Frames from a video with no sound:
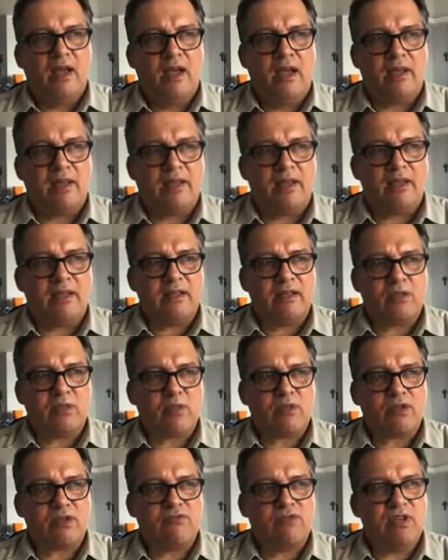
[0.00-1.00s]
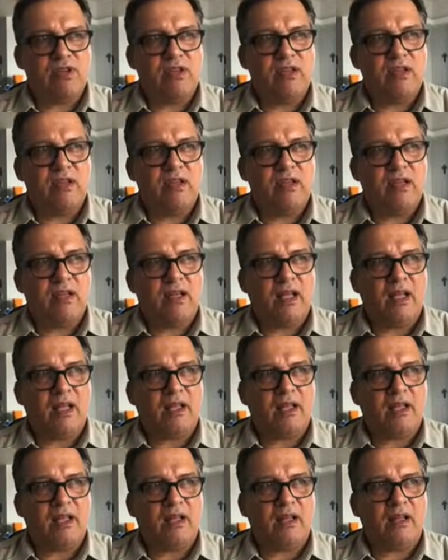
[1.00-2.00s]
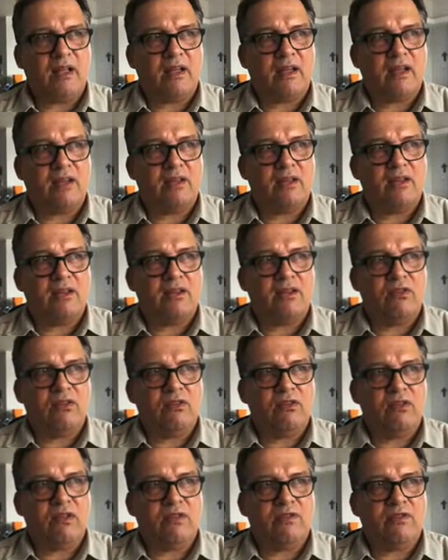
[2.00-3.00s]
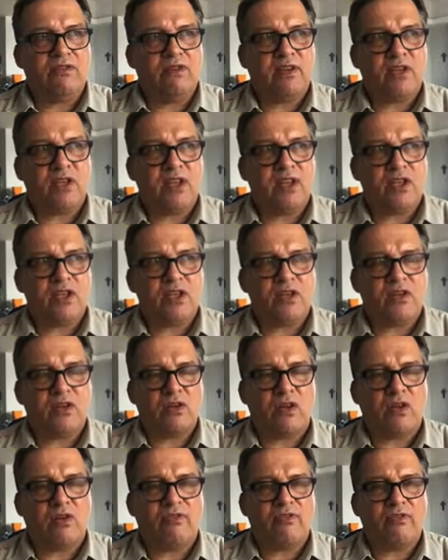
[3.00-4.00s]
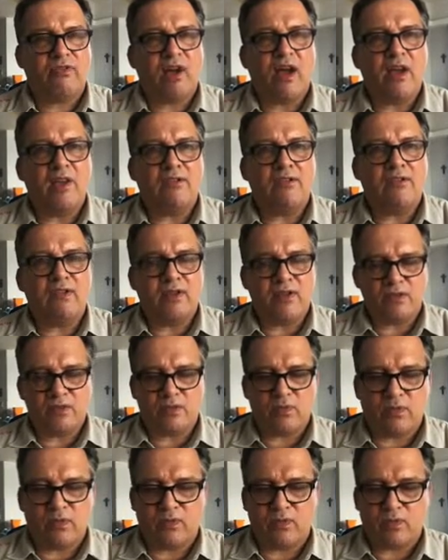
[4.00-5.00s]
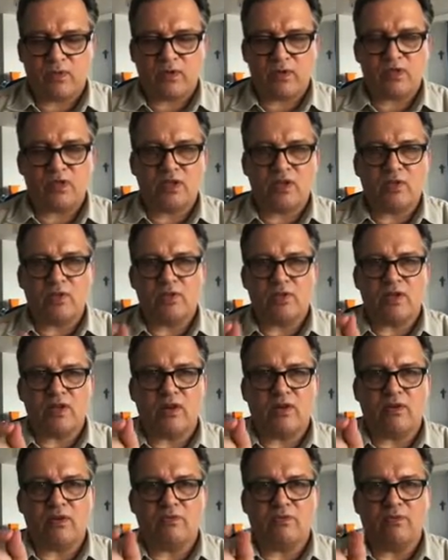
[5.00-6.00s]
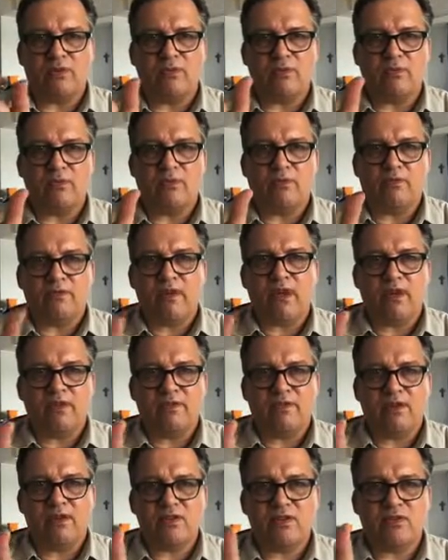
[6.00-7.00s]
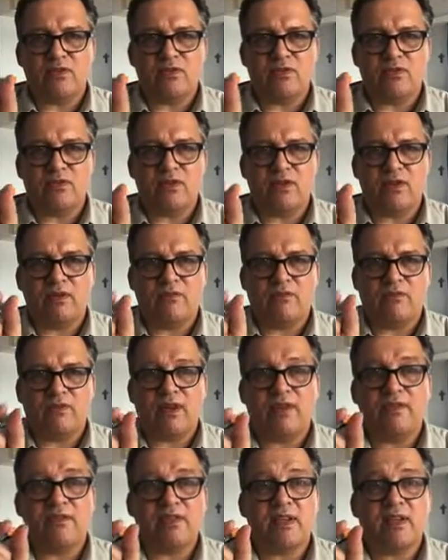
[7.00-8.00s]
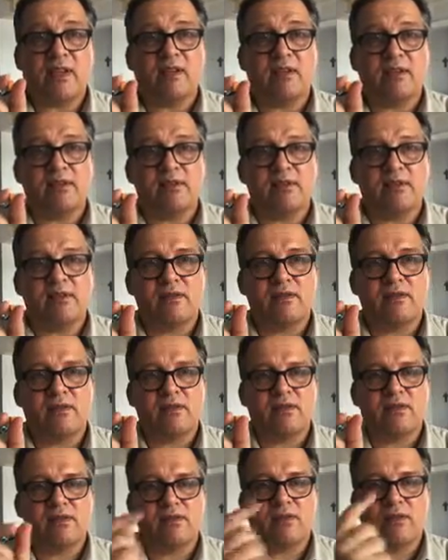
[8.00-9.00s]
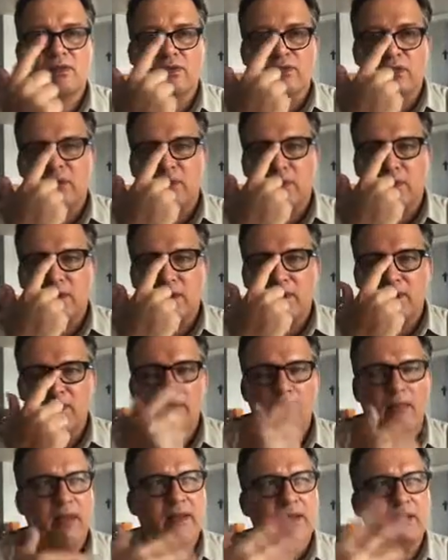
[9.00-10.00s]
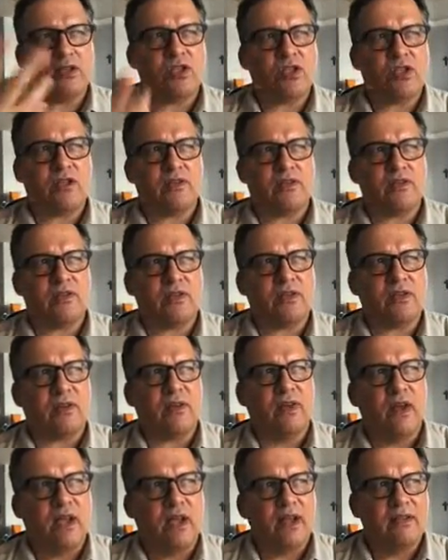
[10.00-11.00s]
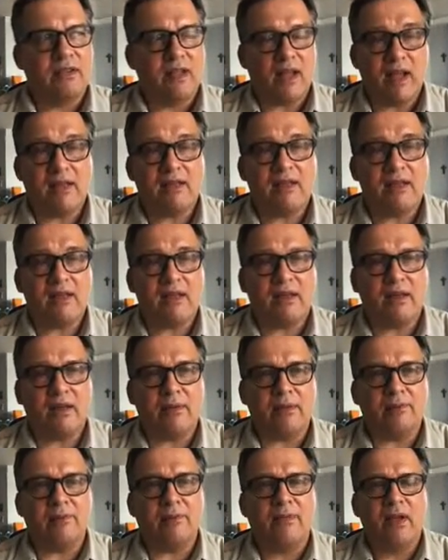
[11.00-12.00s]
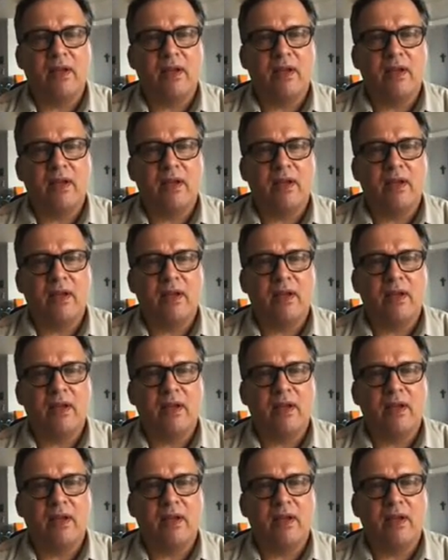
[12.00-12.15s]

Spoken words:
and then this was really like a reunification of 5 years, what was slowed down from 5 years to 5 seconds. So when we met each other last time